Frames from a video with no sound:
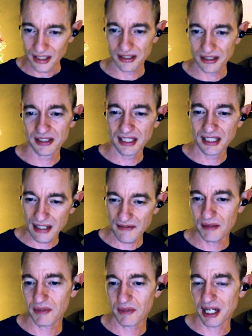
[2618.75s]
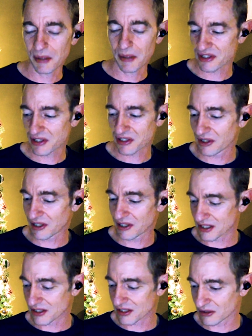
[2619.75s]
give them the opportunity
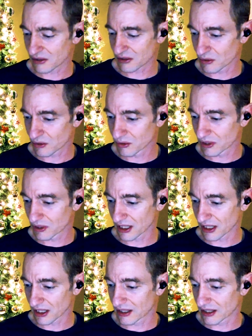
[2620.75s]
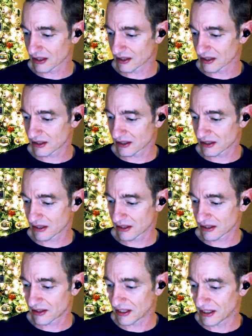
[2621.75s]
to
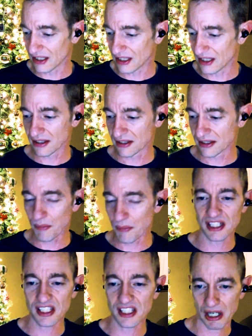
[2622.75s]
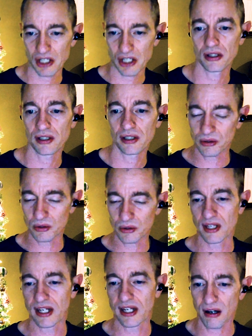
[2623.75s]
see something special in who
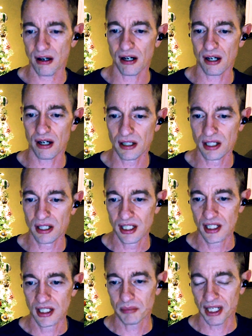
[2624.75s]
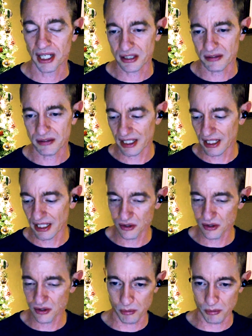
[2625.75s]
they are by creating those
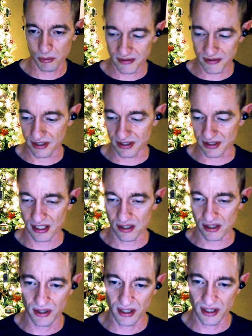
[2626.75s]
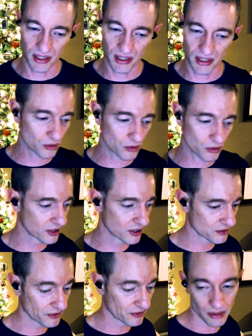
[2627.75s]
moments of success with them. And through the
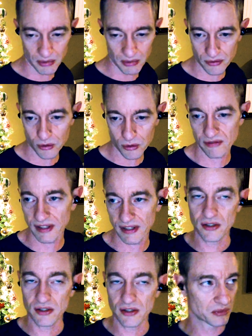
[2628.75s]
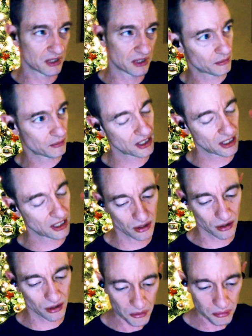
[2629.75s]
development of core values and being able to kind of
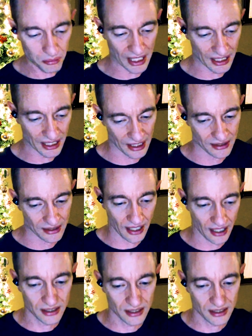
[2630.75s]
look back at that,